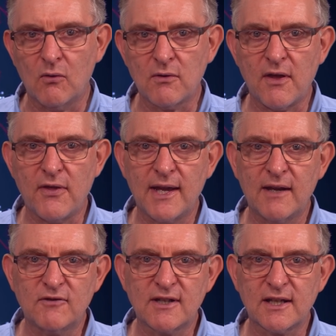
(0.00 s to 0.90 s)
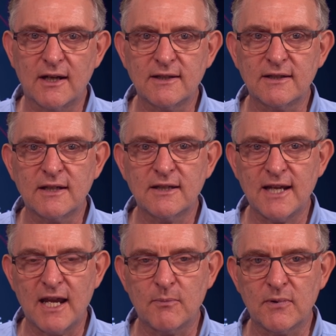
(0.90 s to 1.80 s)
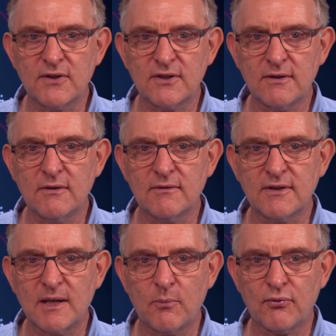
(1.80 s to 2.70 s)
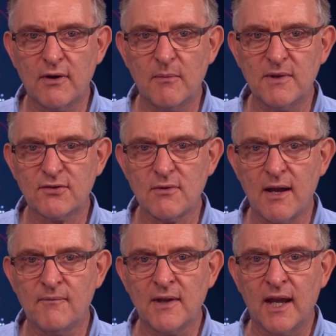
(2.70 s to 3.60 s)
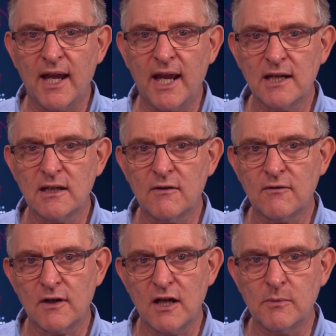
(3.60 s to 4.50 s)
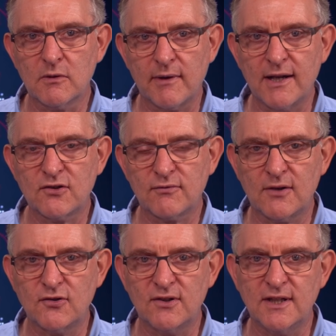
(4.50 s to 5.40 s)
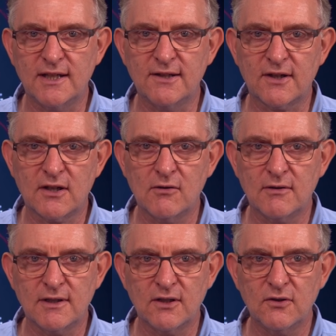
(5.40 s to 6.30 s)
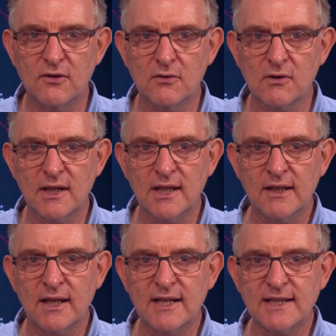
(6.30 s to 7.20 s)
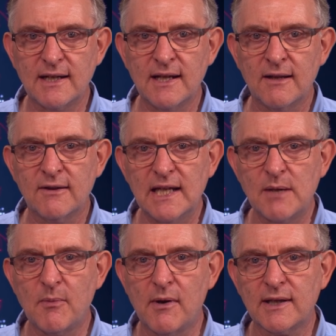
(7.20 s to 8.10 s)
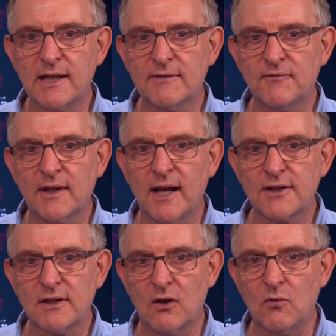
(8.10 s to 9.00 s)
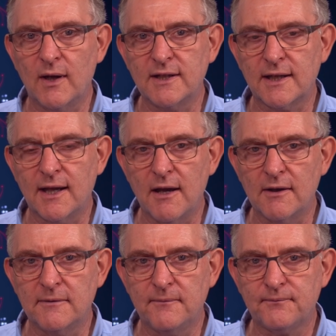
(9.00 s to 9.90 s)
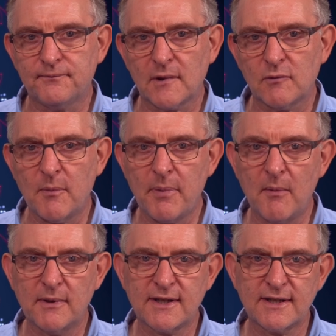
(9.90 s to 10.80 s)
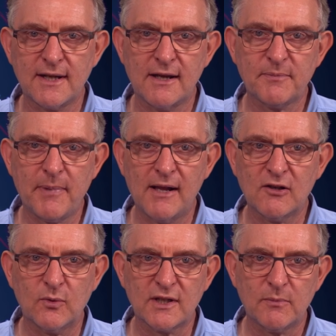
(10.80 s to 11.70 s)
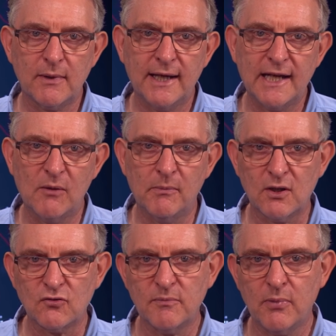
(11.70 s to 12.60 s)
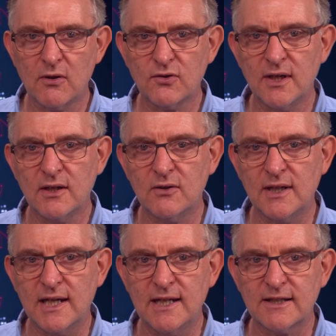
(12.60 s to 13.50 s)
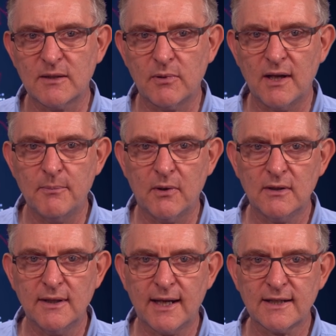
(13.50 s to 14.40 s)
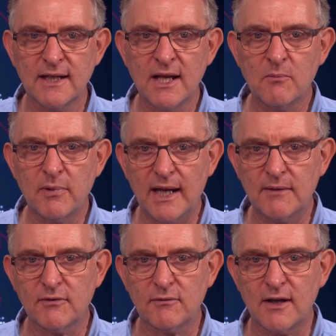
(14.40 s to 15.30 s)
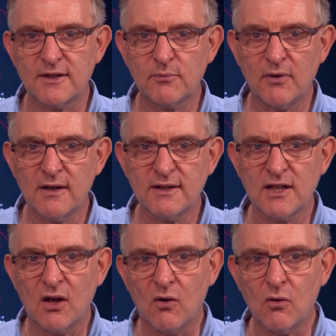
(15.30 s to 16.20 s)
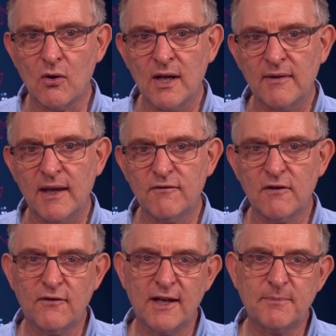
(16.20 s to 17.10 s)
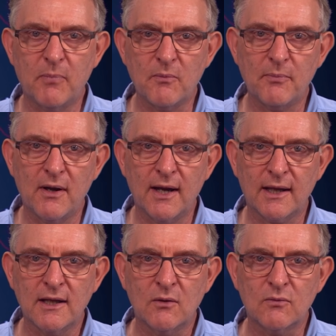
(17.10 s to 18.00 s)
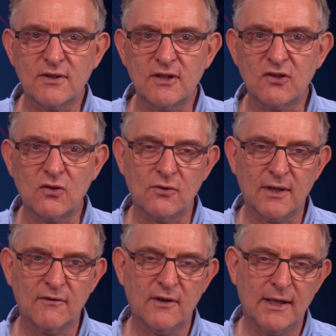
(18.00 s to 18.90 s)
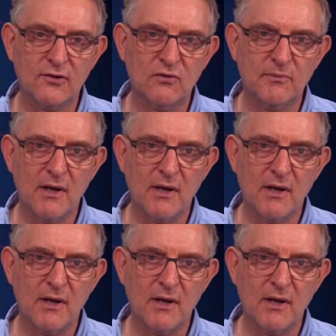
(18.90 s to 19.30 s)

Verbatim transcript: or that they have decided to taper soon, said Priya Misra, head of global rates treasury at TD Securities in New York. He said the labour market has a long way to go. Republicans asked Powell to explain how monetary policy could ease supply bottlenecks, blamed for rising prices, or if the Fed's bond buying was distorting financial